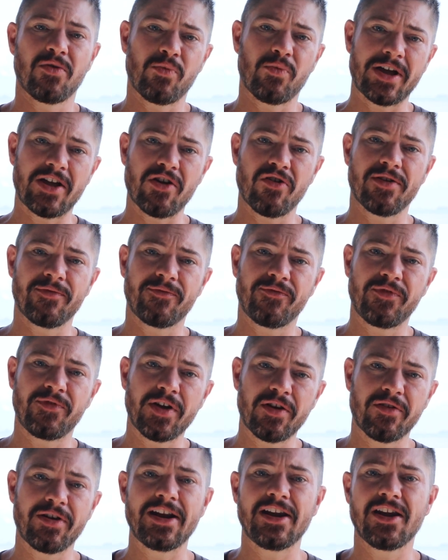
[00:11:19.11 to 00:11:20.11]
We're going
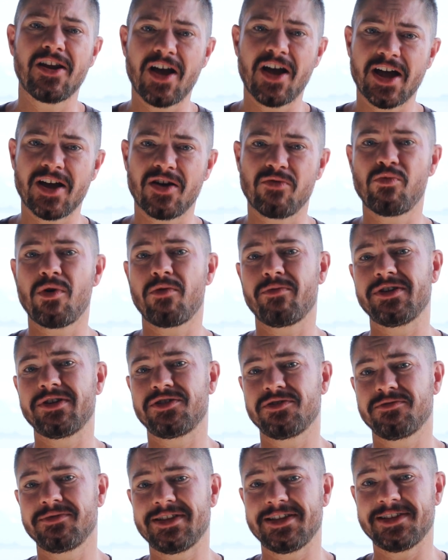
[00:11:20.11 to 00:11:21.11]
very light on what we
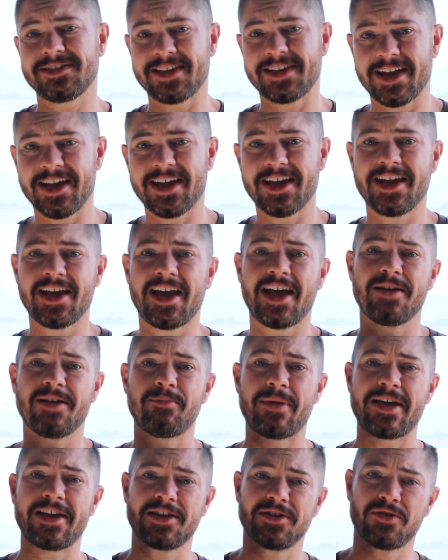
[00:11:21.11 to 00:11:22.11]
do with his hair
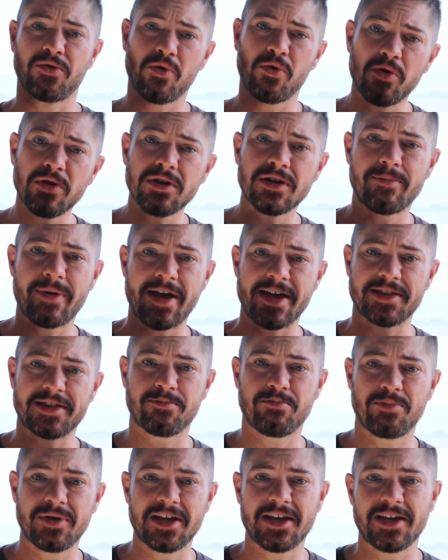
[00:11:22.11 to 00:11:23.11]
and make it all about
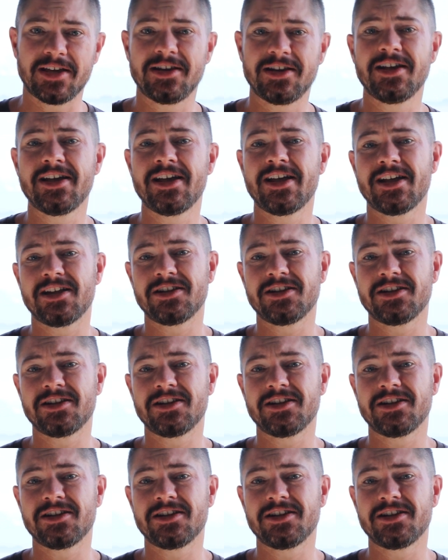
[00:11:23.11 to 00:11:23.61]
the beard.